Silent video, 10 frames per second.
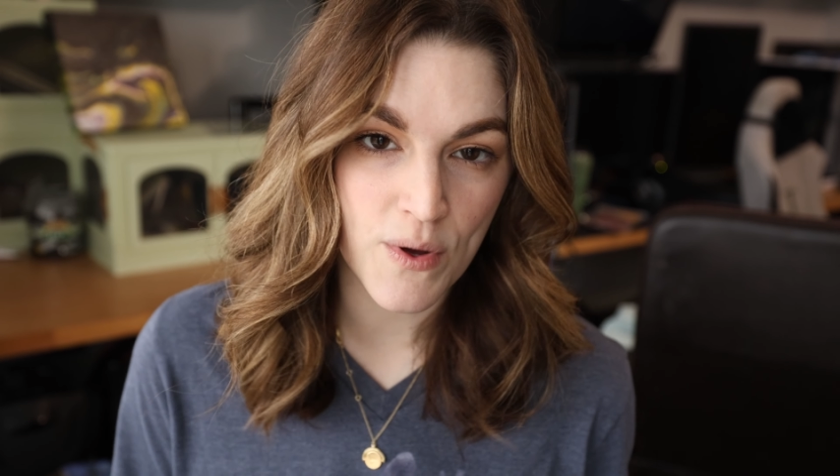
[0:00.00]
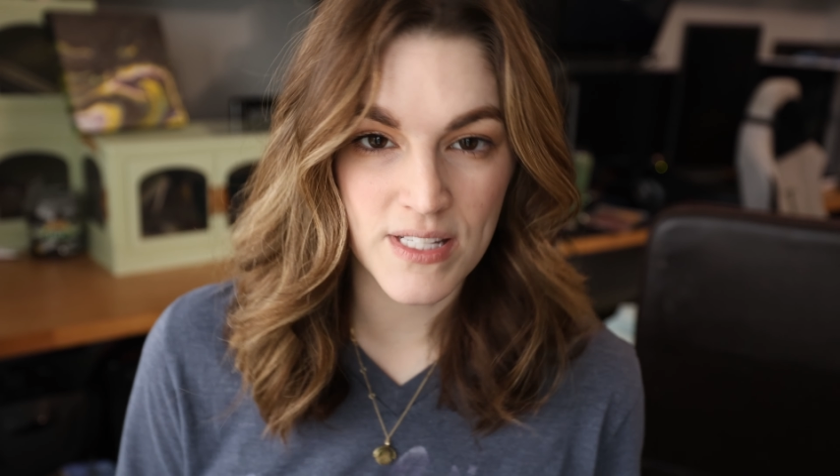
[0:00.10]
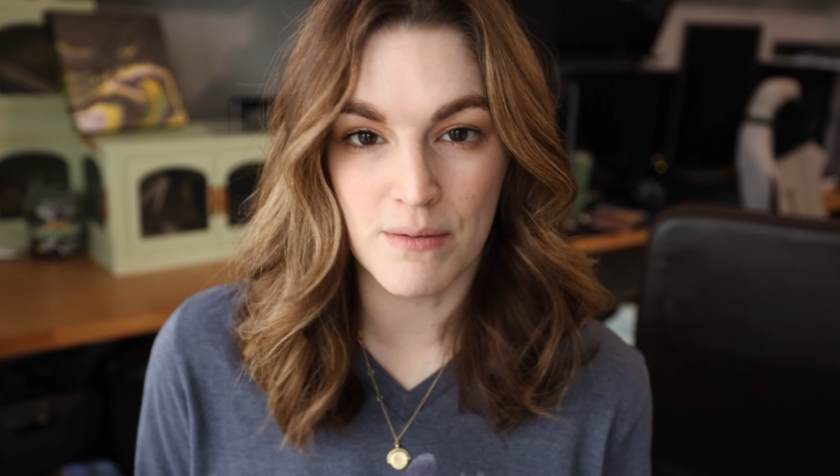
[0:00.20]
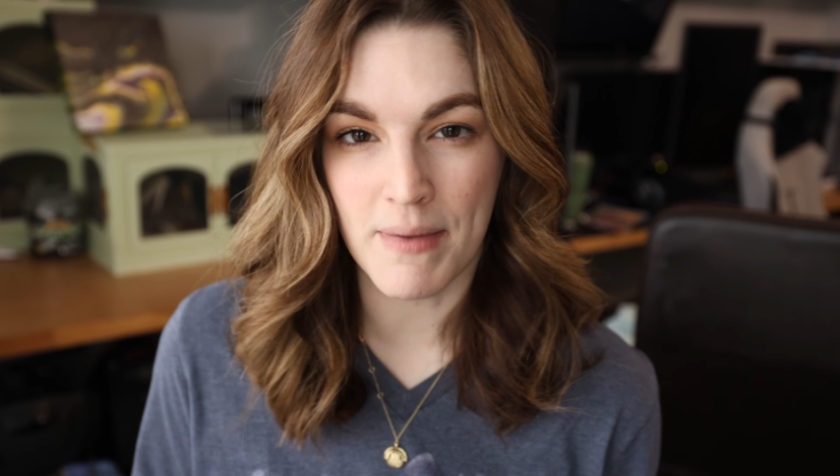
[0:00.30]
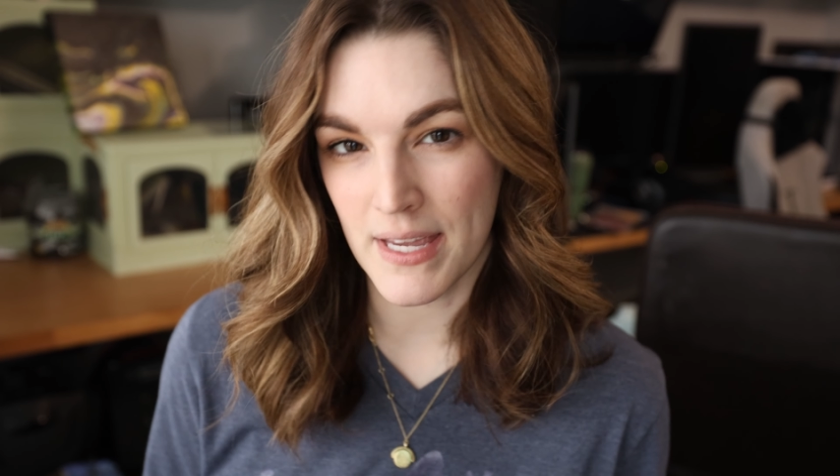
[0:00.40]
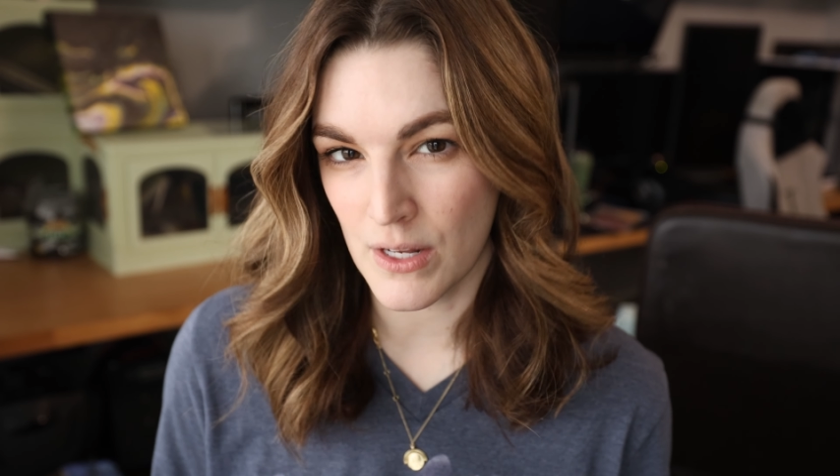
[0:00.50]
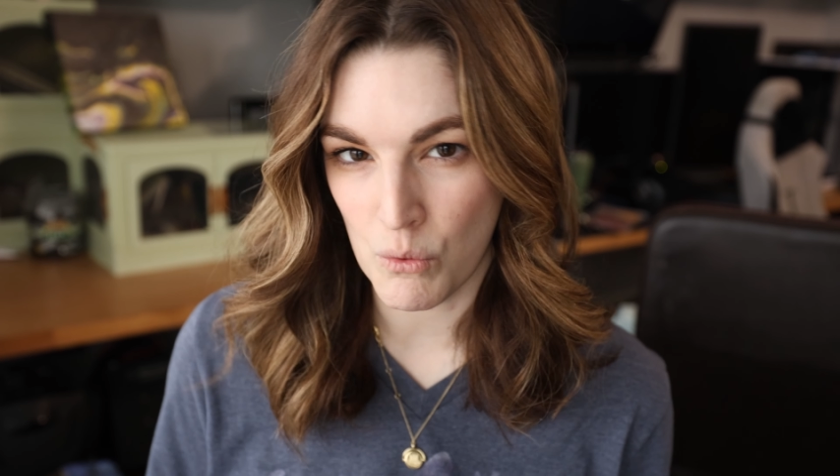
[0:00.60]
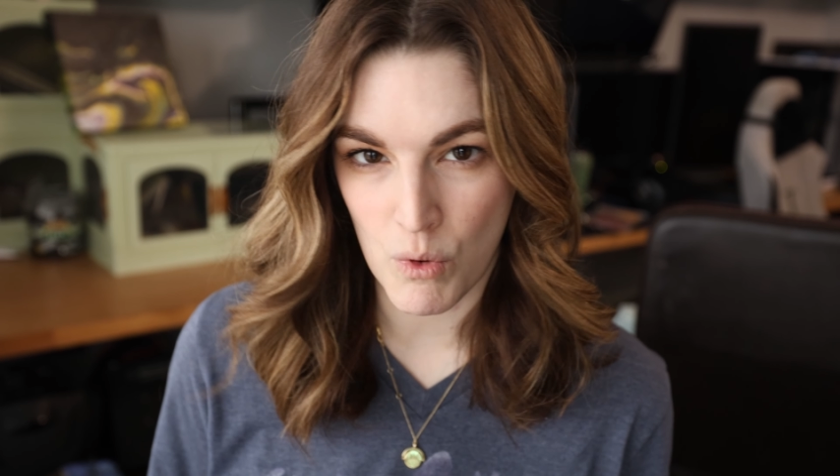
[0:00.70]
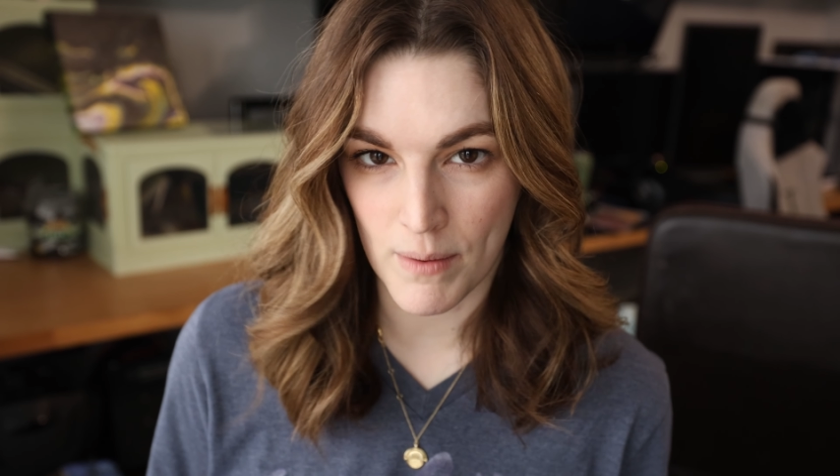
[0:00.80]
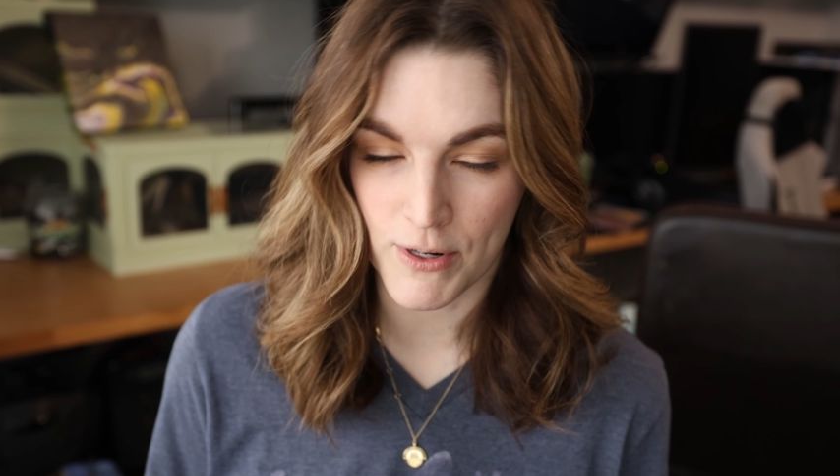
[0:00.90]
it to make it
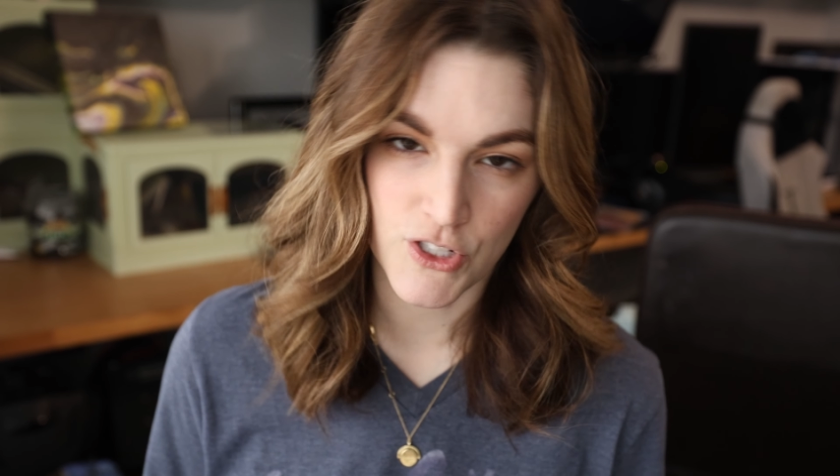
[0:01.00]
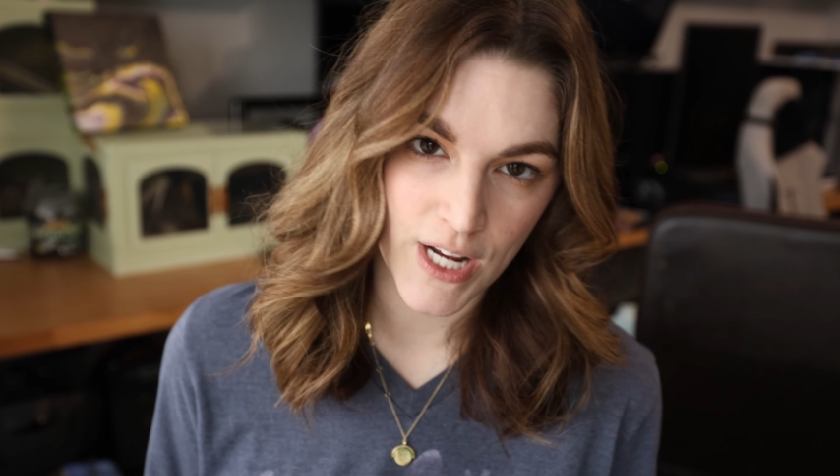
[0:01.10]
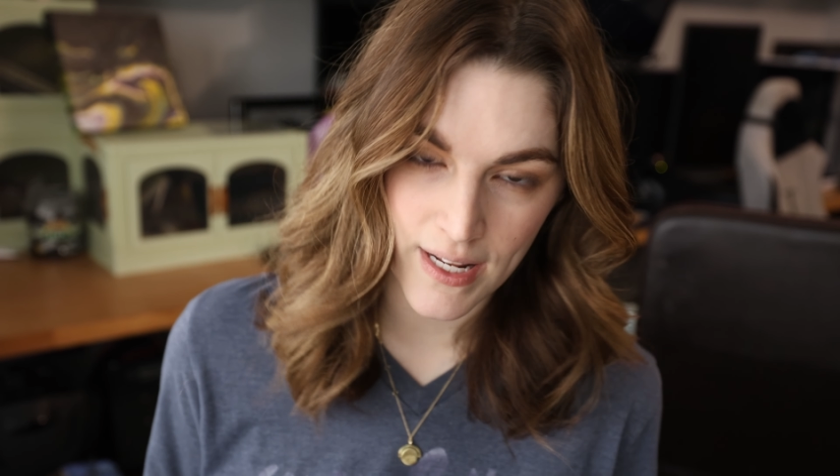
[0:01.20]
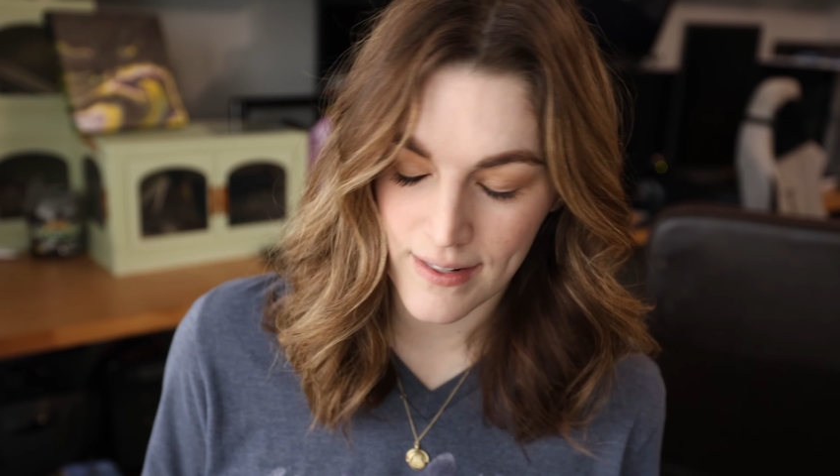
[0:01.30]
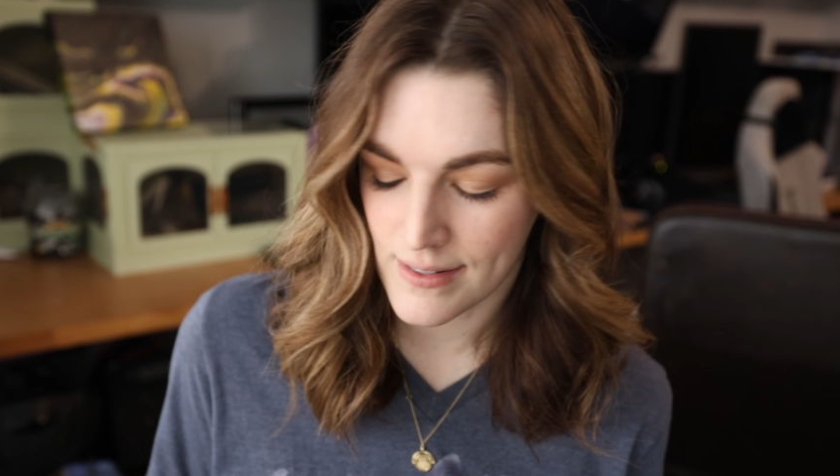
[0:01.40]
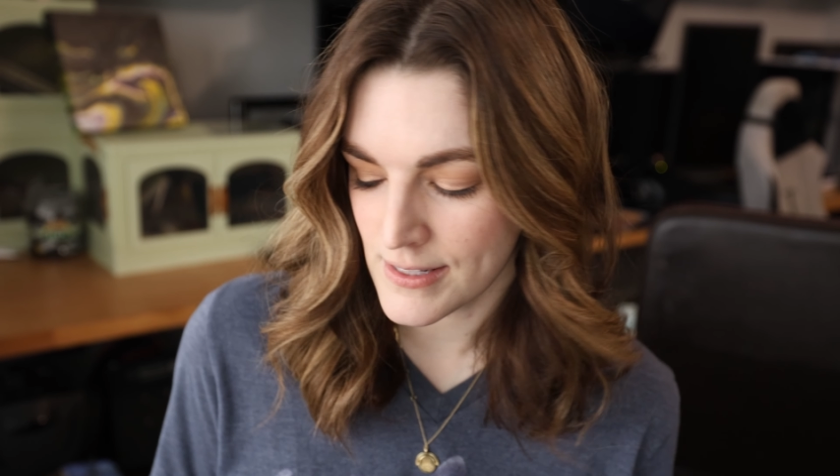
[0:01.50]
a warmer shade.